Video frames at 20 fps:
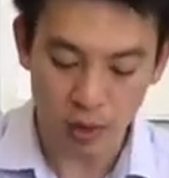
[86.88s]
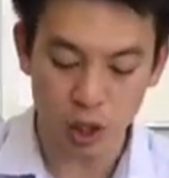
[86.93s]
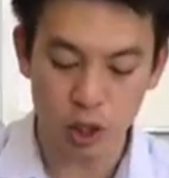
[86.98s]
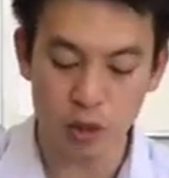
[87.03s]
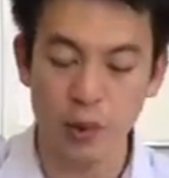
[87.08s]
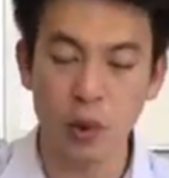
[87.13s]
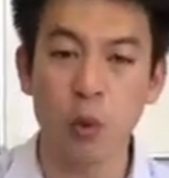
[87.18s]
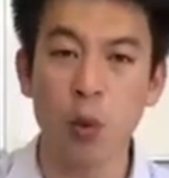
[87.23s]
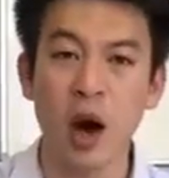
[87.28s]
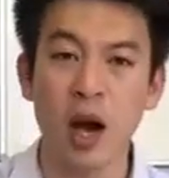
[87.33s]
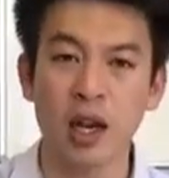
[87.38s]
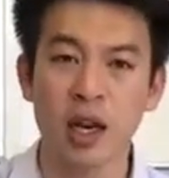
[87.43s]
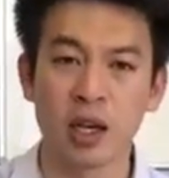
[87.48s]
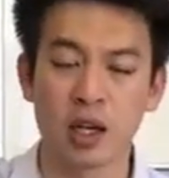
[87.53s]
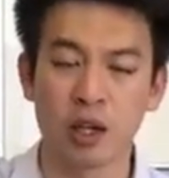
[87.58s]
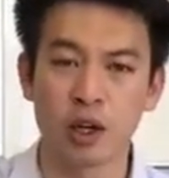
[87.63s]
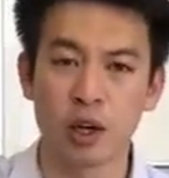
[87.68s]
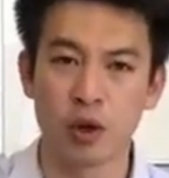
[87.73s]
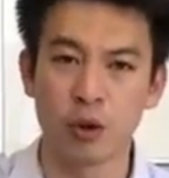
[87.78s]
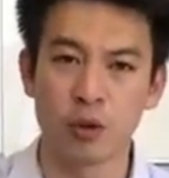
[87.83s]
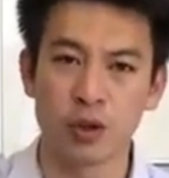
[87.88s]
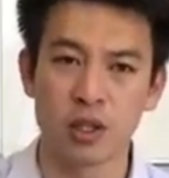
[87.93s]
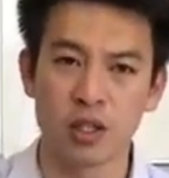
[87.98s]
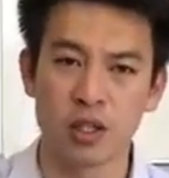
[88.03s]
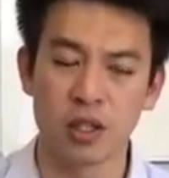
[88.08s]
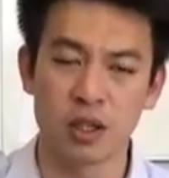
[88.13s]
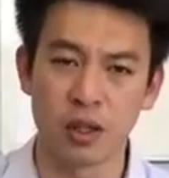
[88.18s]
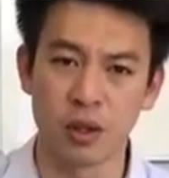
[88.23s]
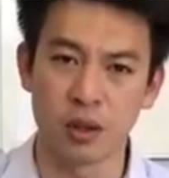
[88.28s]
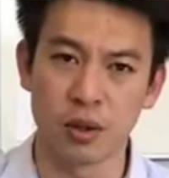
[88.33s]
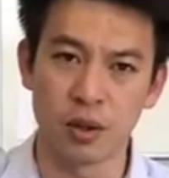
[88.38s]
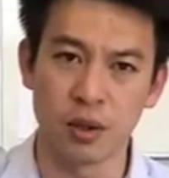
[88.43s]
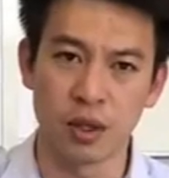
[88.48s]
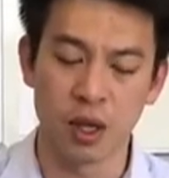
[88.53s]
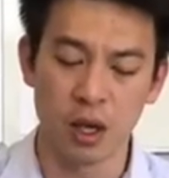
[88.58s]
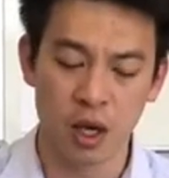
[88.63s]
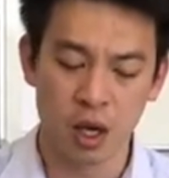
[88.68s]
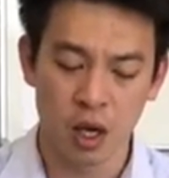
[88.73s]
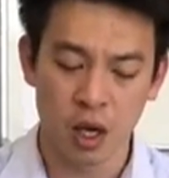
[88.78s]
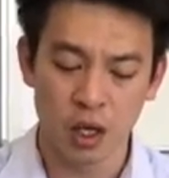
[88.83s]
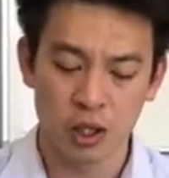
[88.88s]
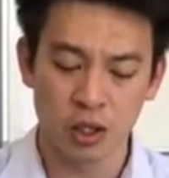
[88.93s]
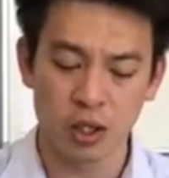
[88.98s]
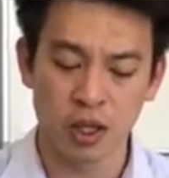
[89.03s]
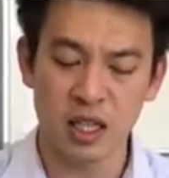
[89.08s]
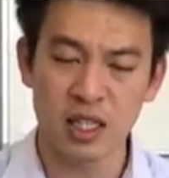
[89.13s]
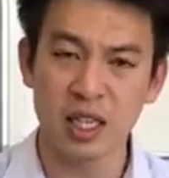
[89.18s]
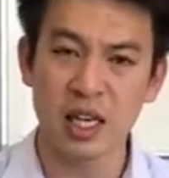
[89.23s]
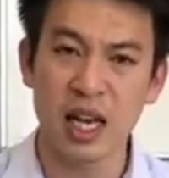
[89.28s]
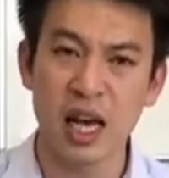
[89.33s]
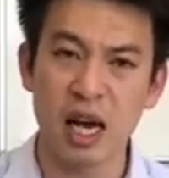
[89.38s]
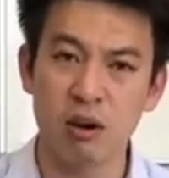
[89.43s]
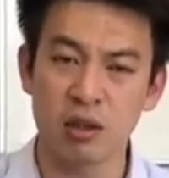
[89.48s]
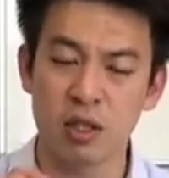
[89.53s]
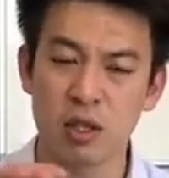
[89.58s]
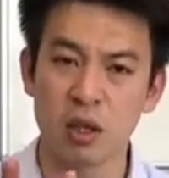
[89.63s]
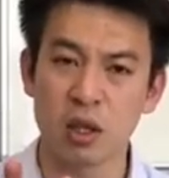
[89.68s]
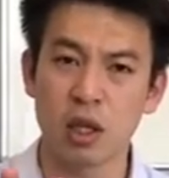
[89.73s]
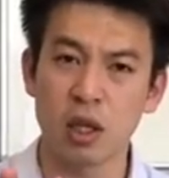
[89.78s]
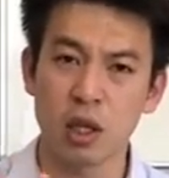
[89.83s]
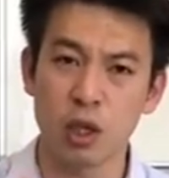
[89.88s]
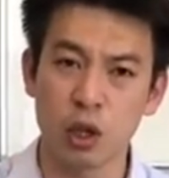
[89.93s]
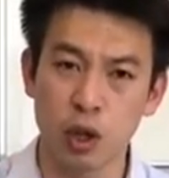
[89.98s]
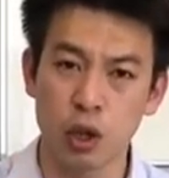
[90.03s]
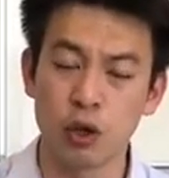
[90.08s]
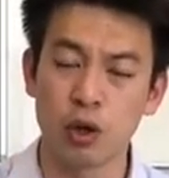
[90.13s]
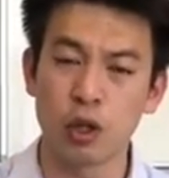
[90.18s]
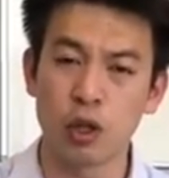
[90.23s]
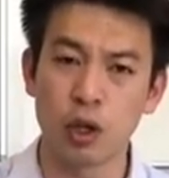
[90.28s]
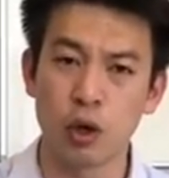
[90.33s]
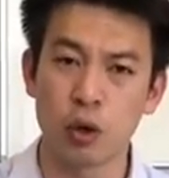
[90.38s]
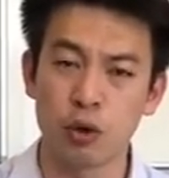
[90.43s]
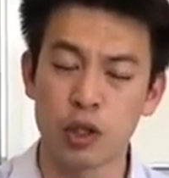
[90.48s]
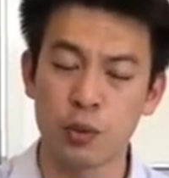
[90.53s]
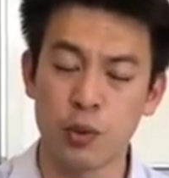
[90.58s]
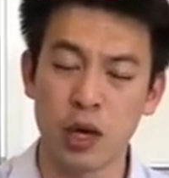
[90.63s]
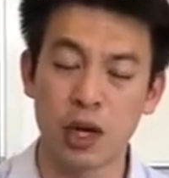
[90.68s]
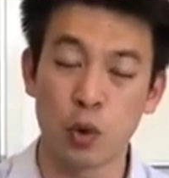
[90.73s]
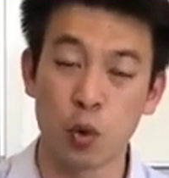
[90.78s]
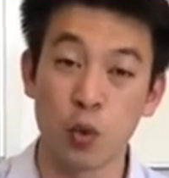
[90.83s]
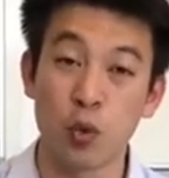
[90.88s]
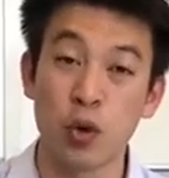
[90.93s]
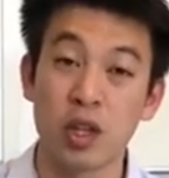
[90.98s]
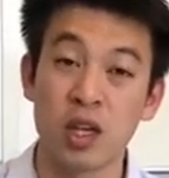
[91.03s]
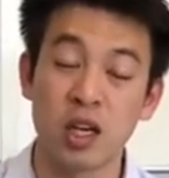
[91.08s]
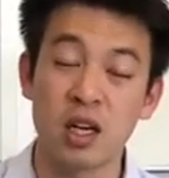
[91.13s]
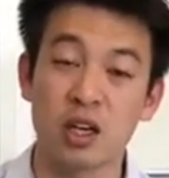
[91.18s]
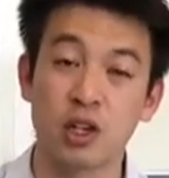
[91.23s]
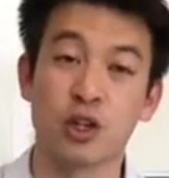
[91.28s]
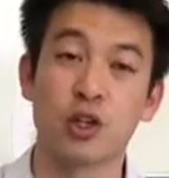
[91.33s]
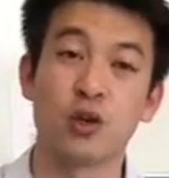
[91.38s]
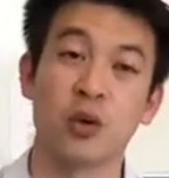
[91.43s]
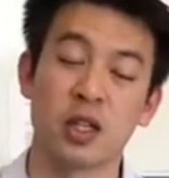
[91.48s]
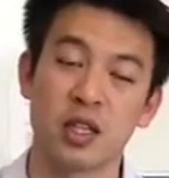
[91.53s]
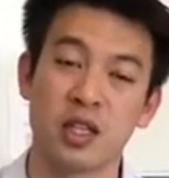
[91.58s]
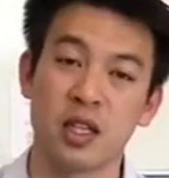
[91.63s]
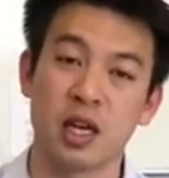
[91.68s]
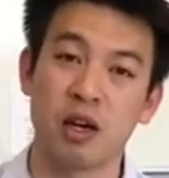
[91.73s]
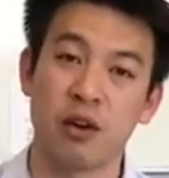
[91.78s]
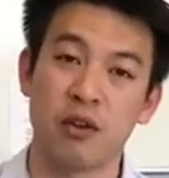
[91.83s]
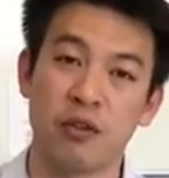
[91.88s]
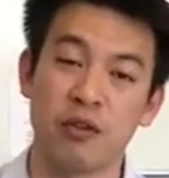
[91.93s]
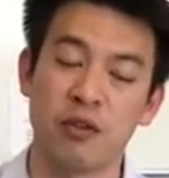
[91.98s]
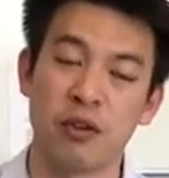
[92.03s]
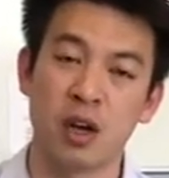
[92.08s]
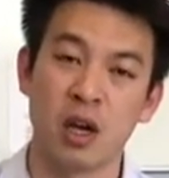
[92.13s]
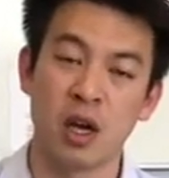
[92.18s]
should be wide in the toes. So this allows good toe spread within the shoe itself.